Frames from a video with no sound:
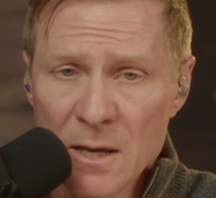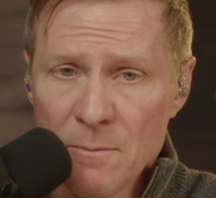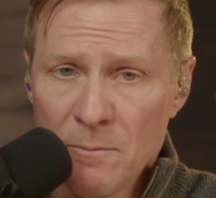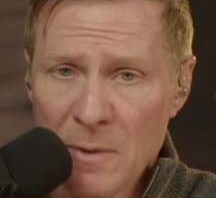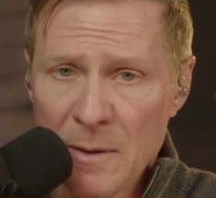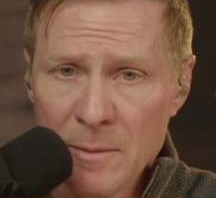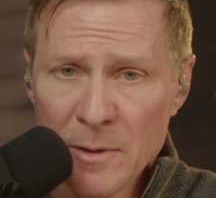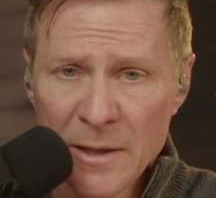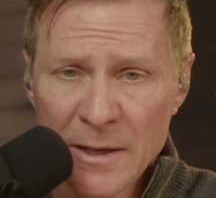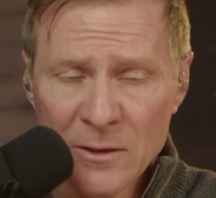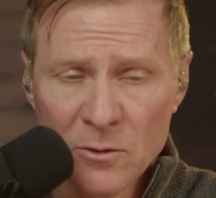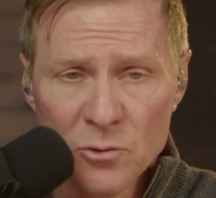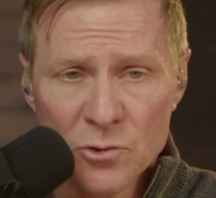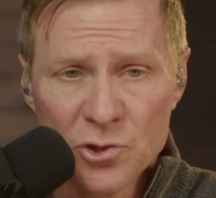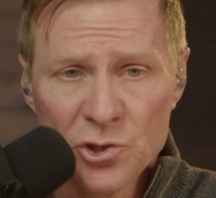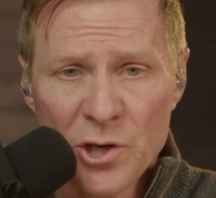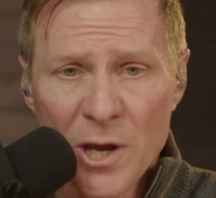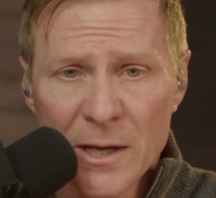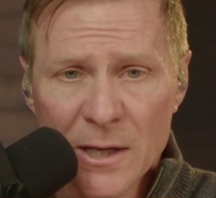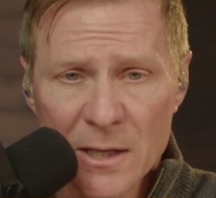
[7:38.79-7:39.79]
Maybe like those
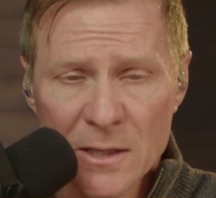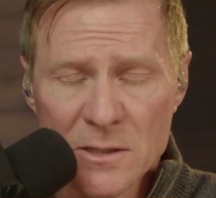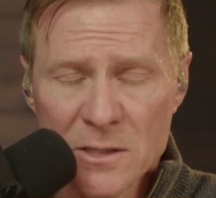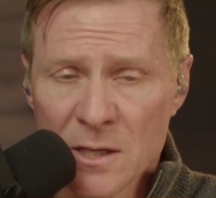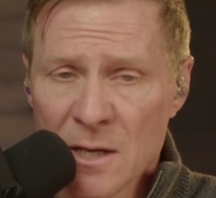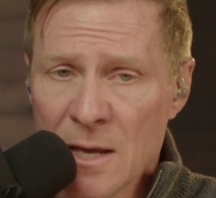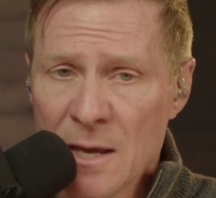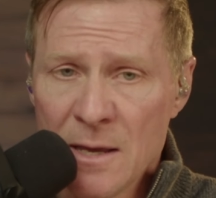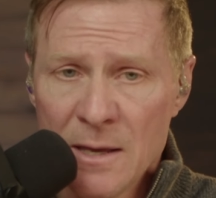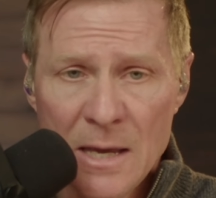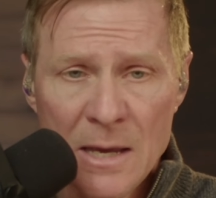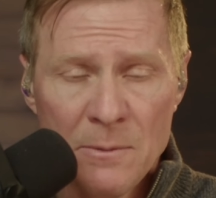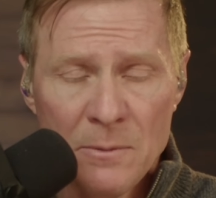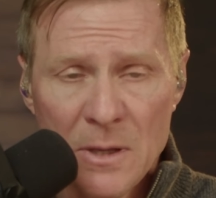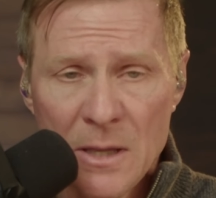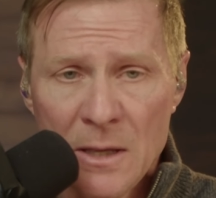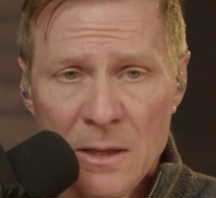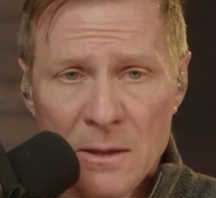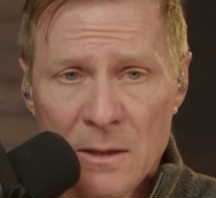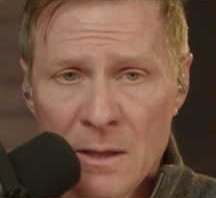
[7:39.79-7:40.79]
chickens,
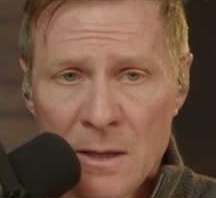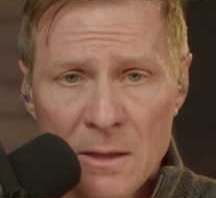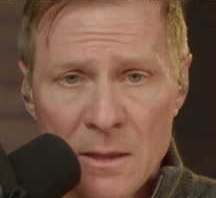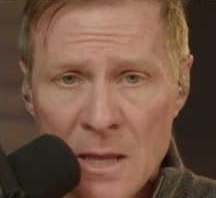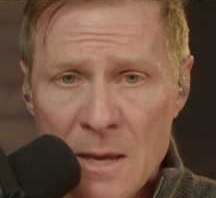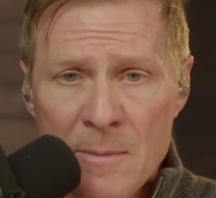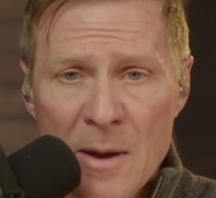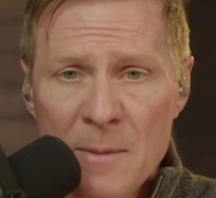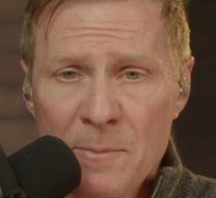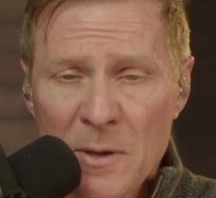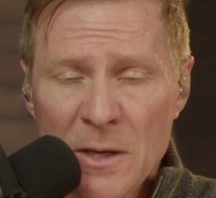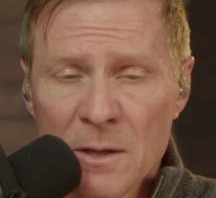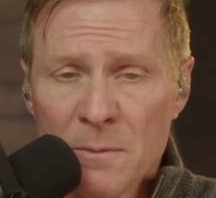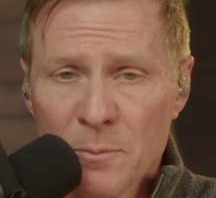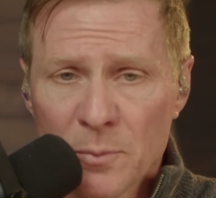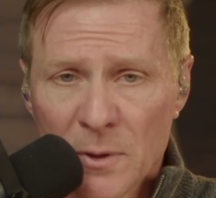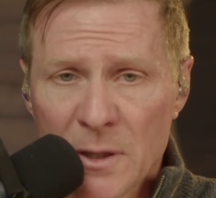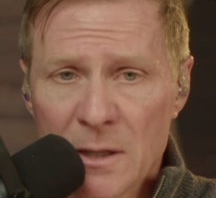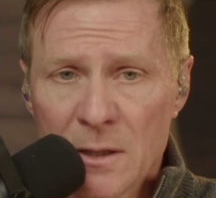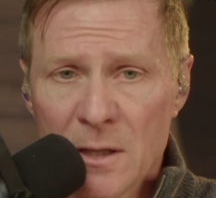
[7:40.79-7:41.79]
they might be
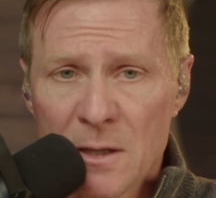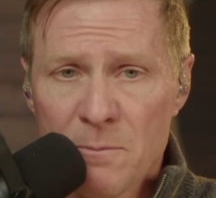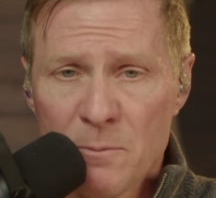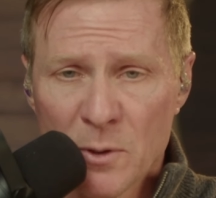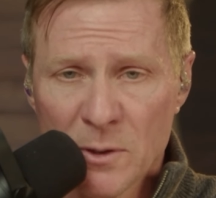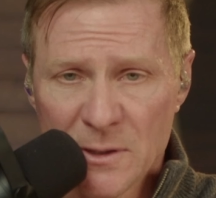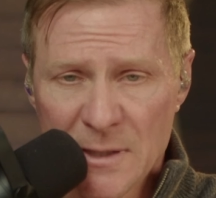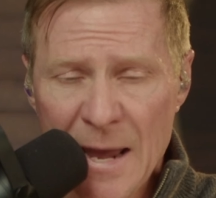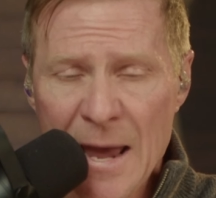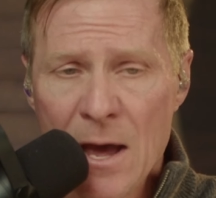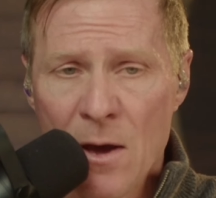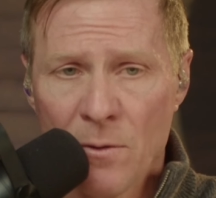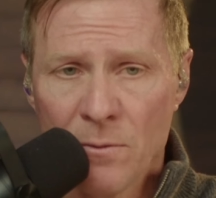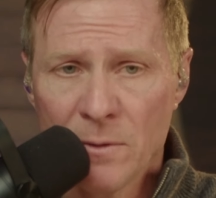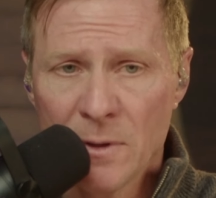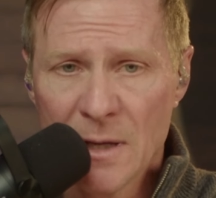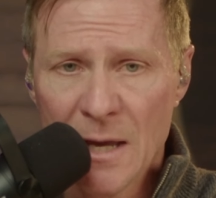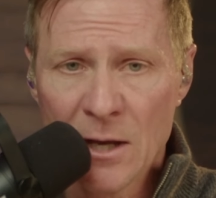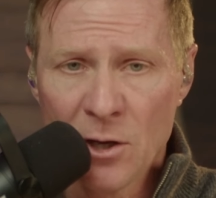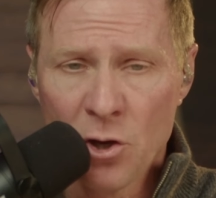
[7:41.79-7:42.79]
completely put down
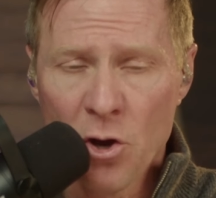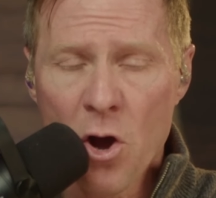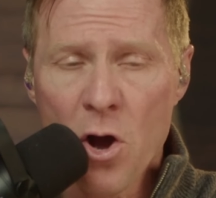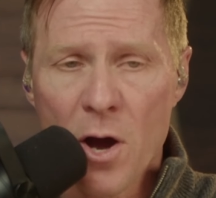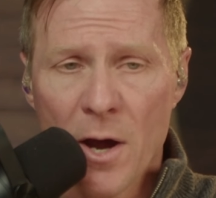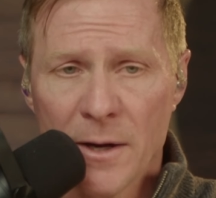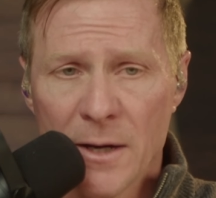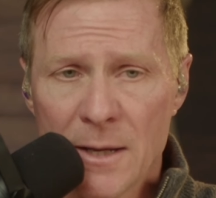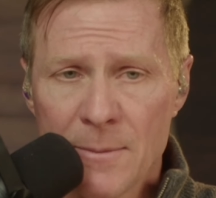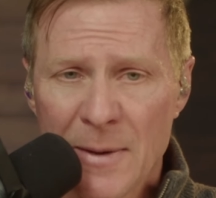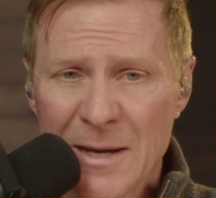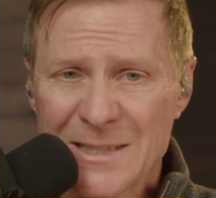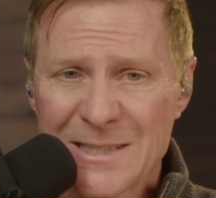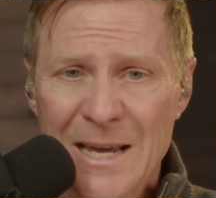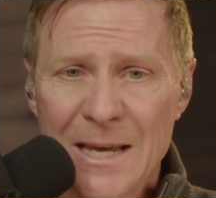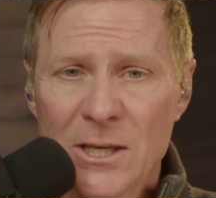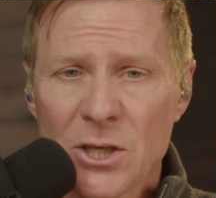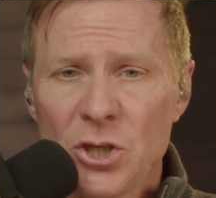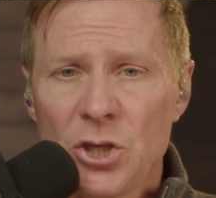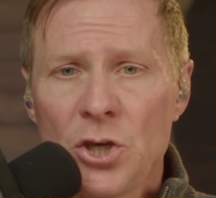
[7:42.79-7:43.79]
and gone. It might
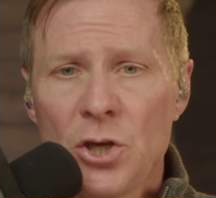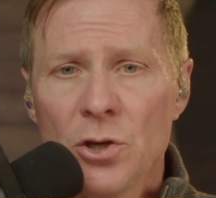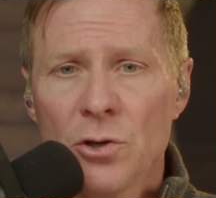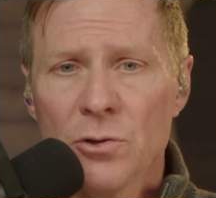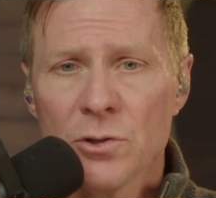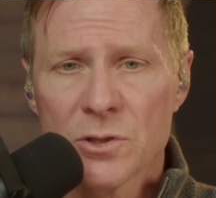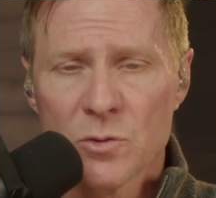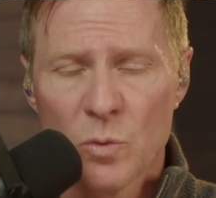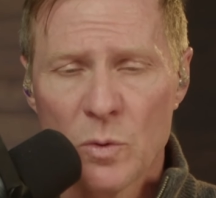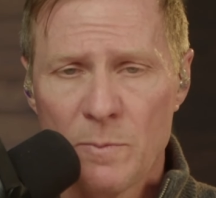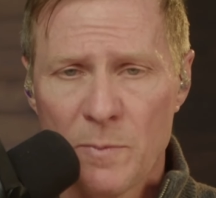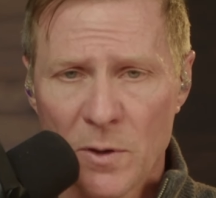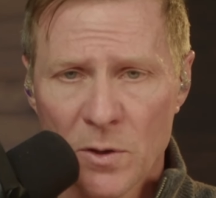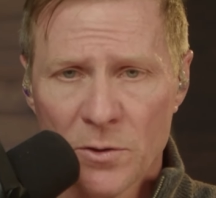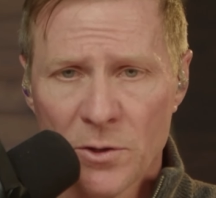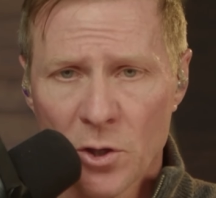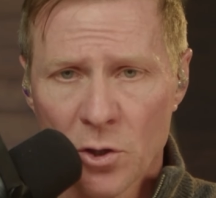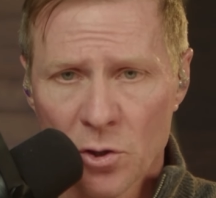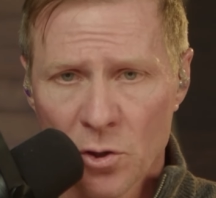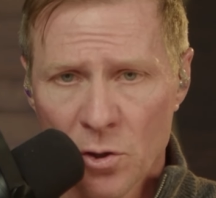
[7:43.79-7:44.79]
take years to
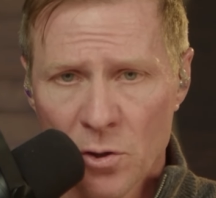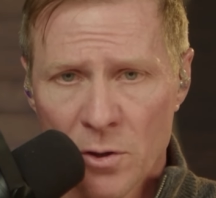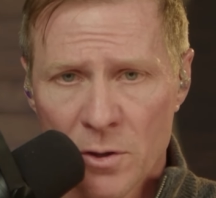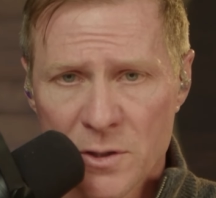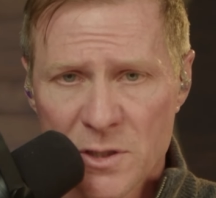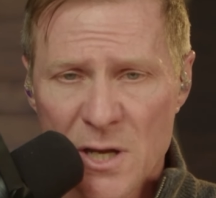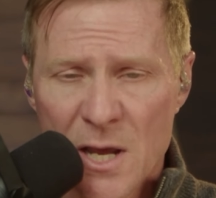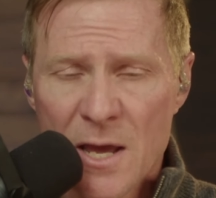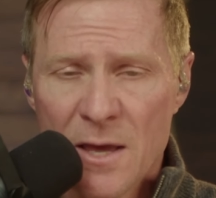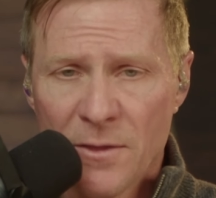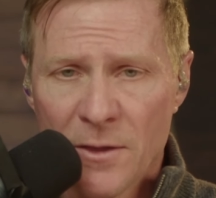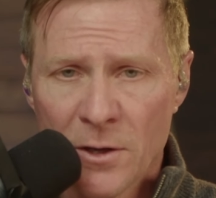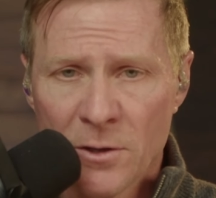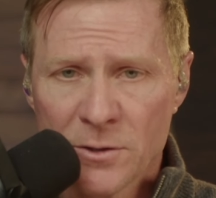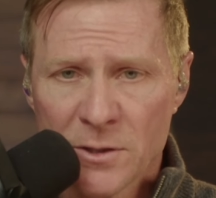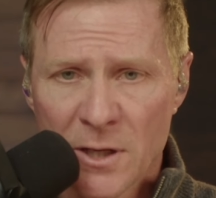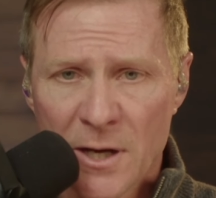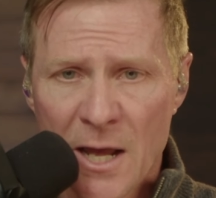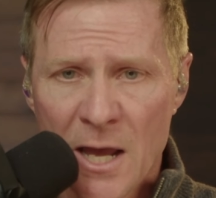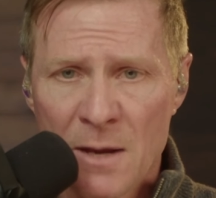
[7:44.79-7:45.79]
rebuild the herds that are
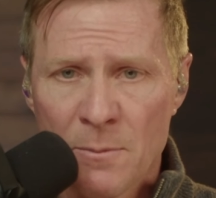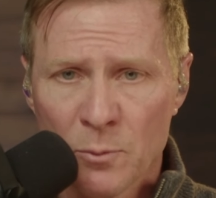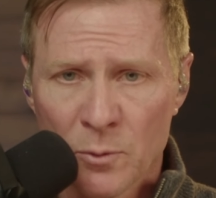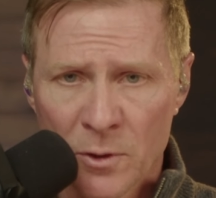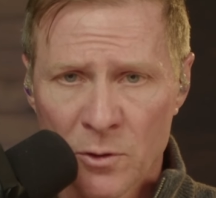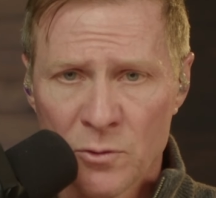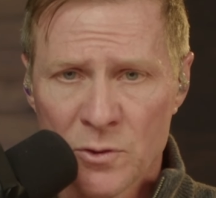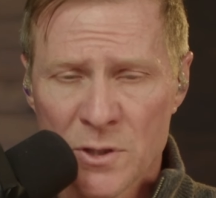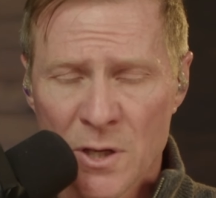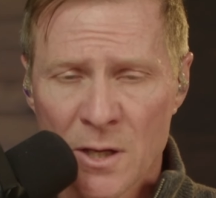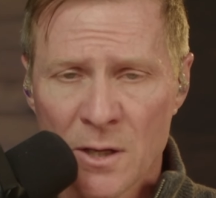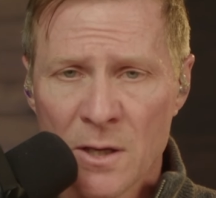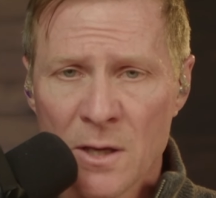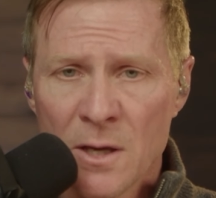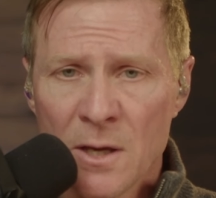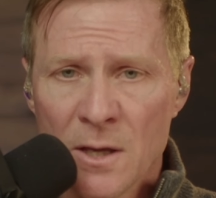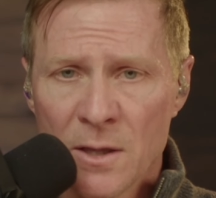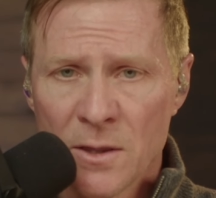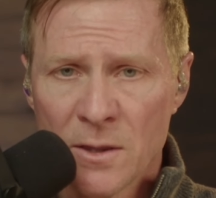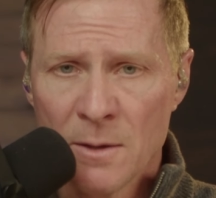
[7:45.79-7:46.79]
today producing
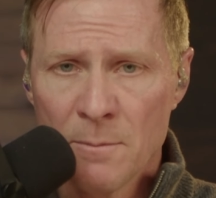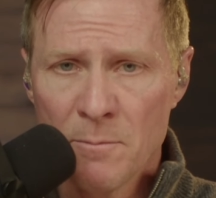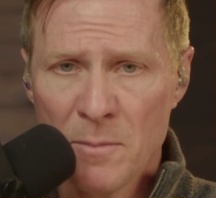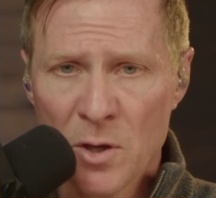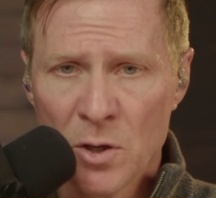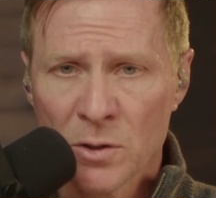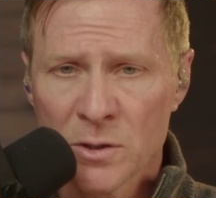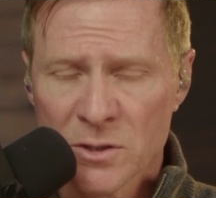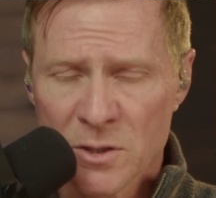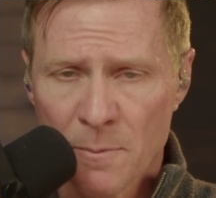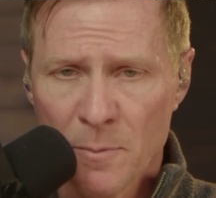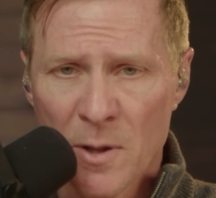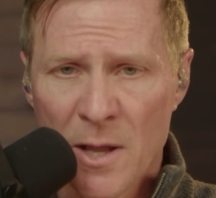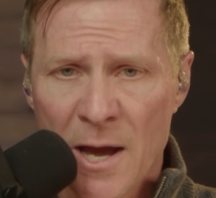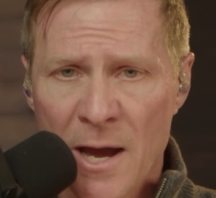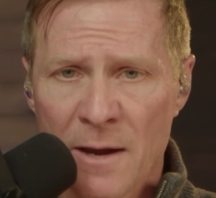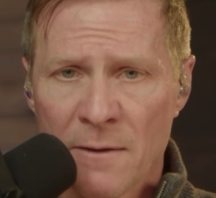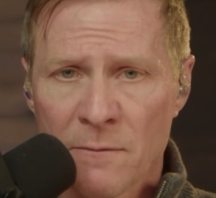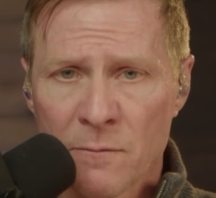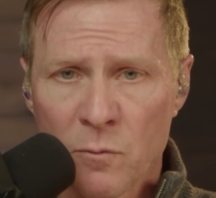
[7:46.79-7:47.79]
the milk
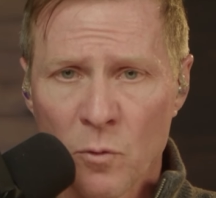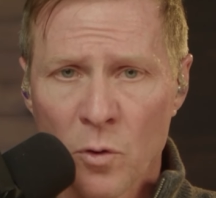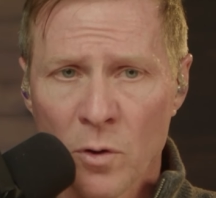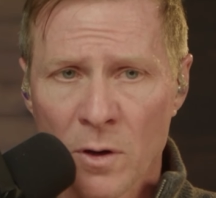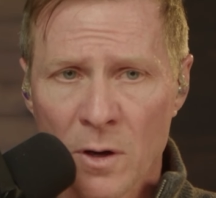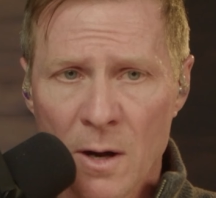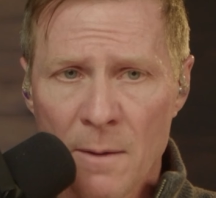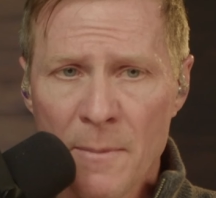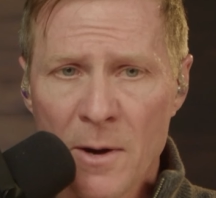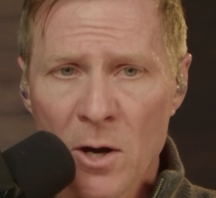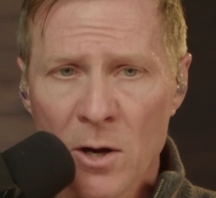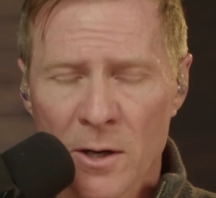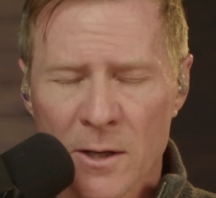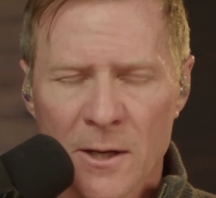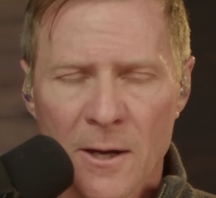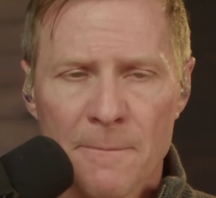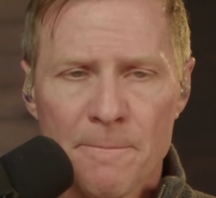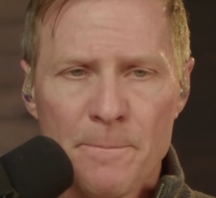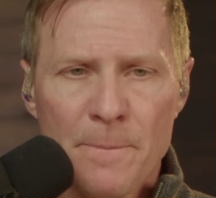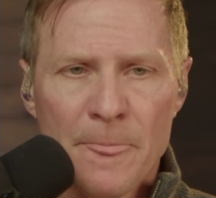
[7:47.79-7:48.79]
supply for
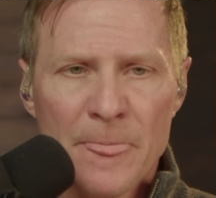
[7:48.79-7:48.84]
America.